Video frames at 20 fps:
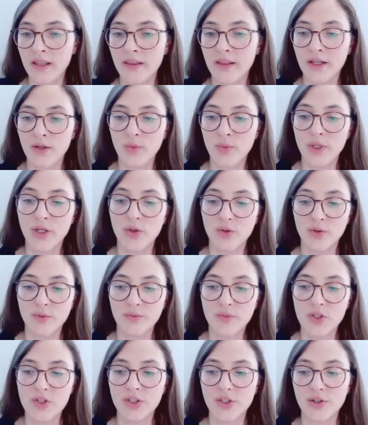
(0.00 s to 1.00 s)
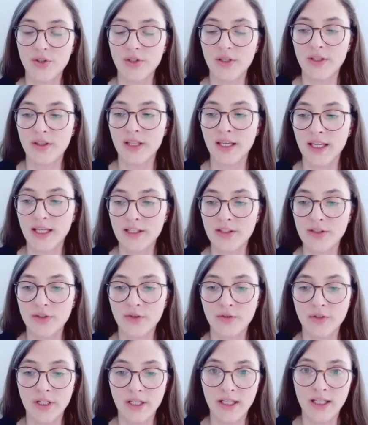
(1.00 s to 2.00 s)
there we go. So that's
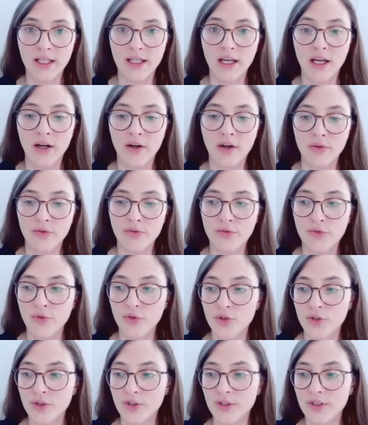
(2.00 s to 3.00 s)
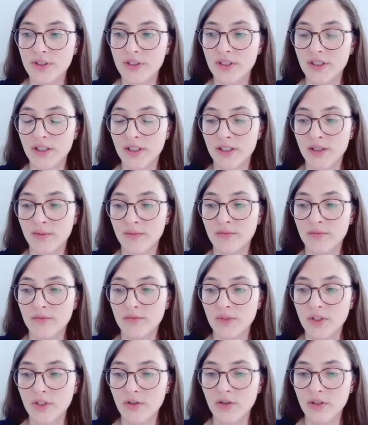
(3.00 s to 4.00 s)
already our first
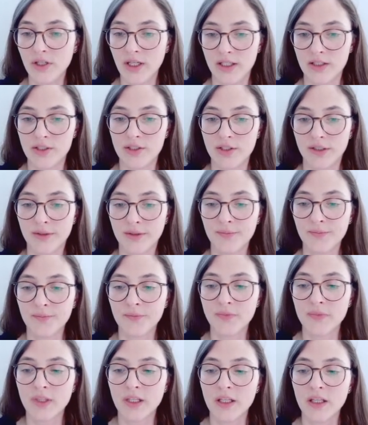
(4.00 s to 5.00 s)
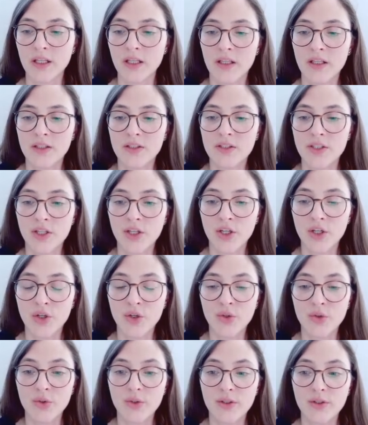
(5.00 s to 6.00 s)
connection.
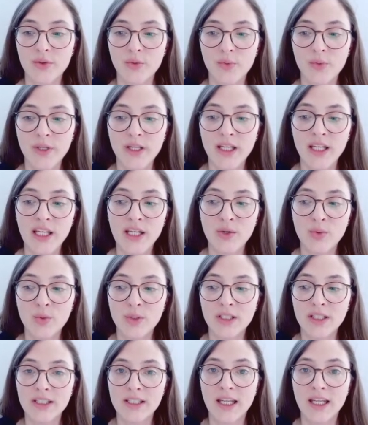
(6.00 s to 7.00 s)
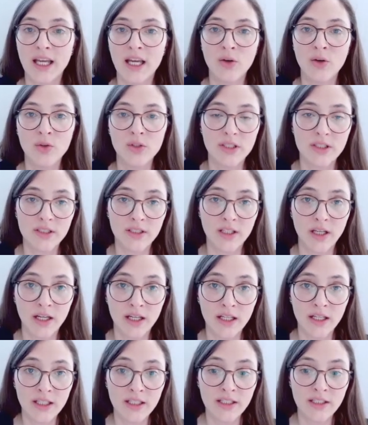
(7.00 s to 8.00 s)
So we will now
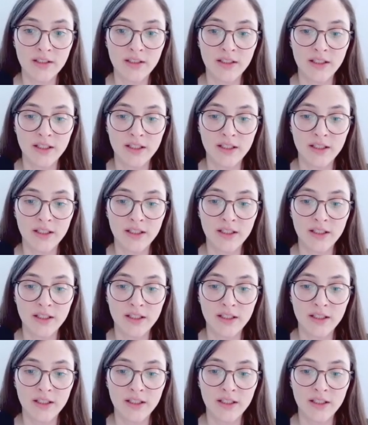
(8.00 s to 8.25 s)
start